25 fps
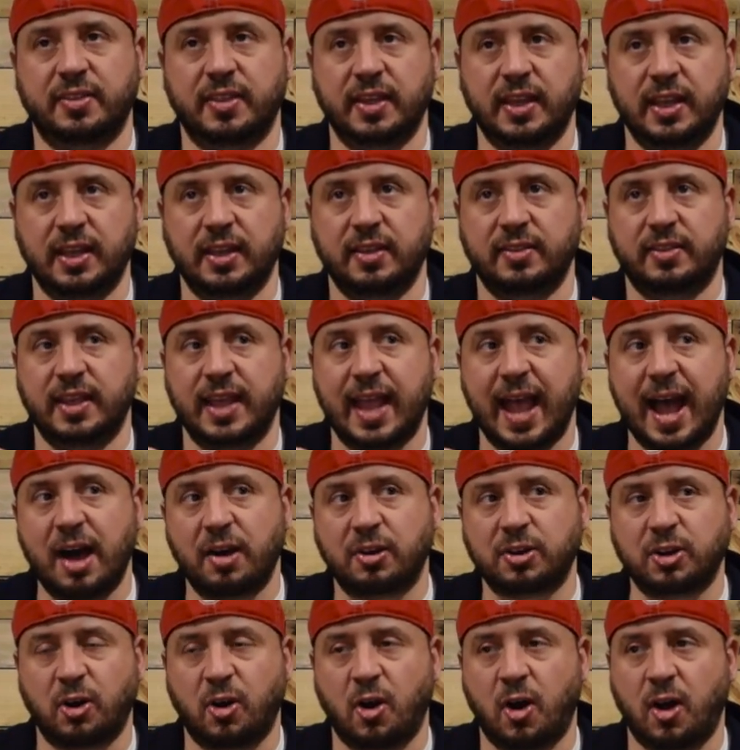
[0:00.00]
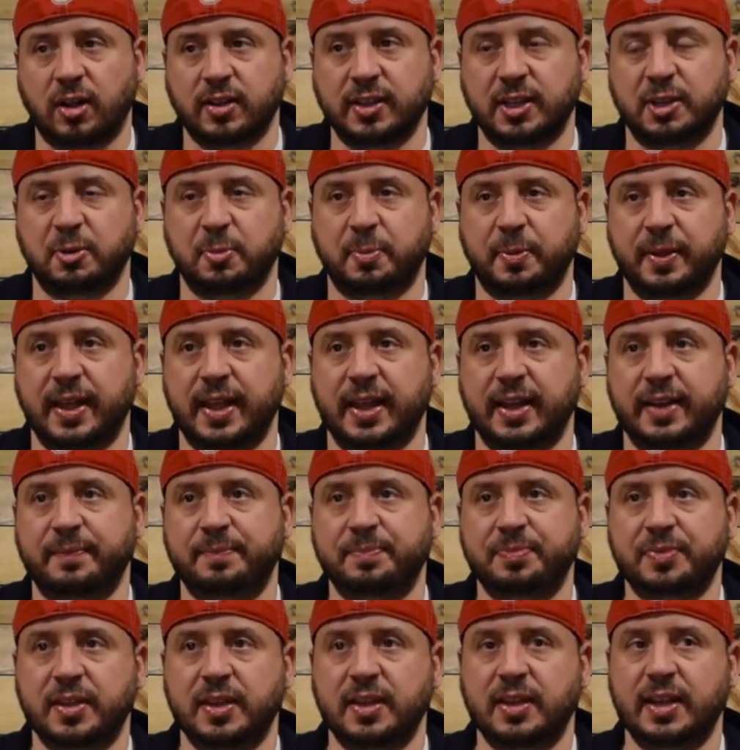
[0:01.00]
the, the alcohol a little bit,
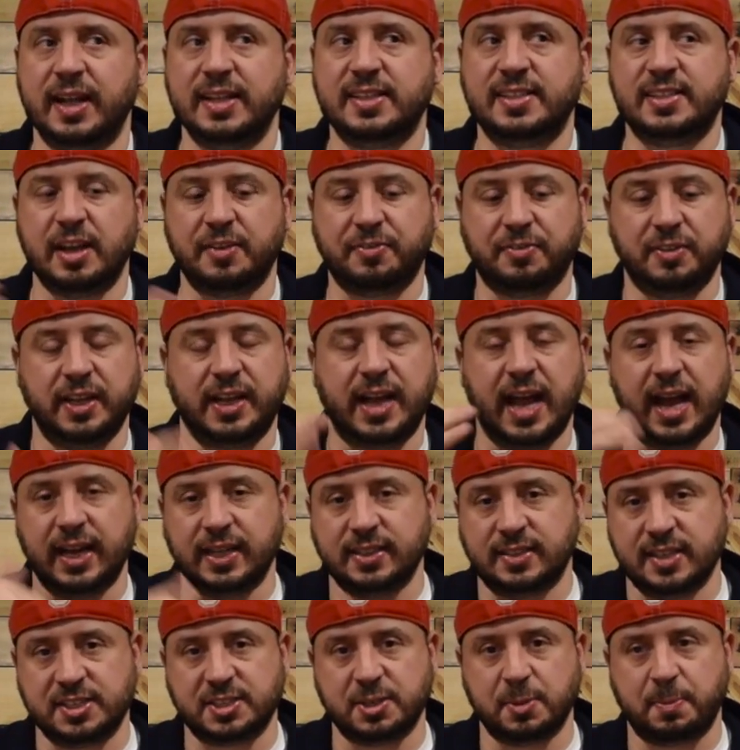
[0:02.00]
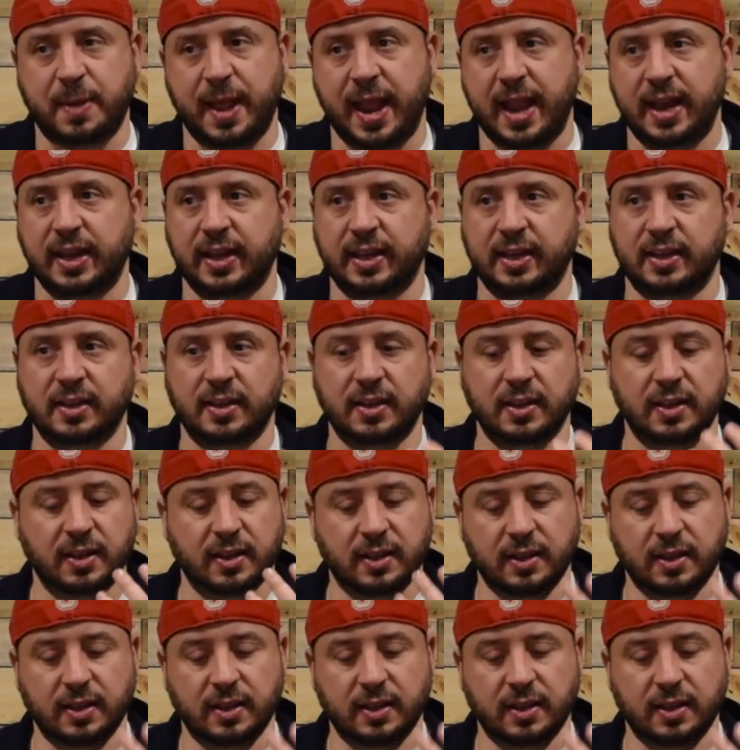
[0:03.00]
it's definitely kind of dissipated,